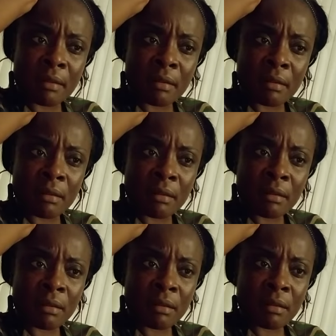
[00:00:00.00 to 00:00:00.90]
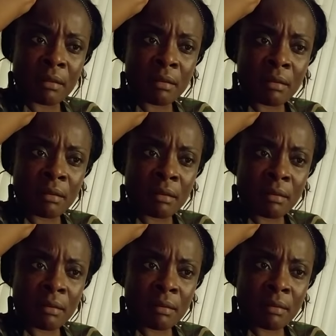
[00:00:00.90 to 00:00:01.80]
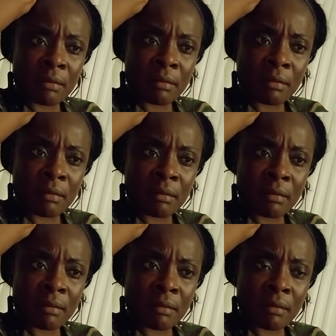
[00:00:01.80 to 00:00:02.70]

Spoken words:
(no one is talking)